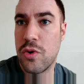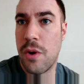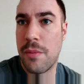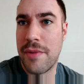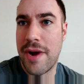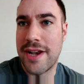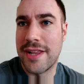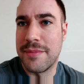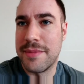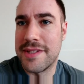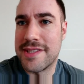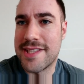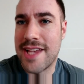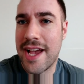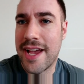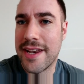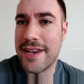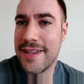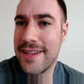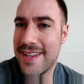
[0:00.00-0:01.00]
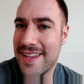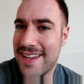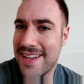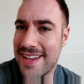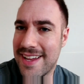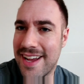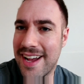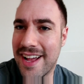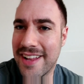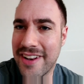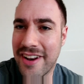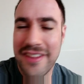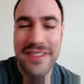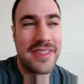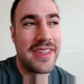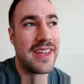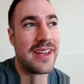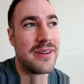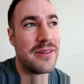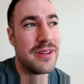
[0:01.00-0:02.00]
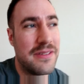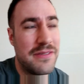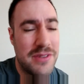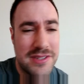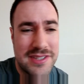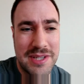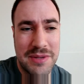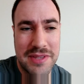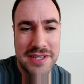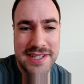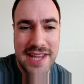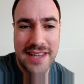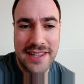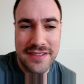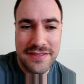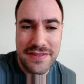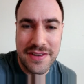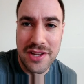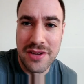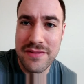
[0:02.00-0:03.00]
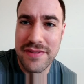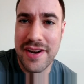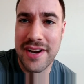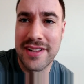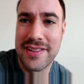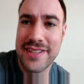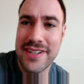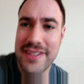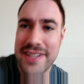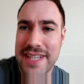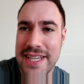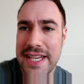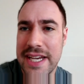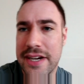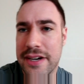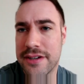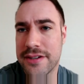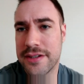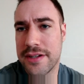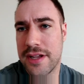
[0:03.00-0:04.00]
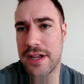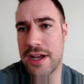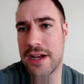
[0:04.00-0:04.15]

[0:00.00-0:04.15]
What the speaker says: Ooh, I'm randomly inside. Another thing, you can see with the deadlift video very clearly here,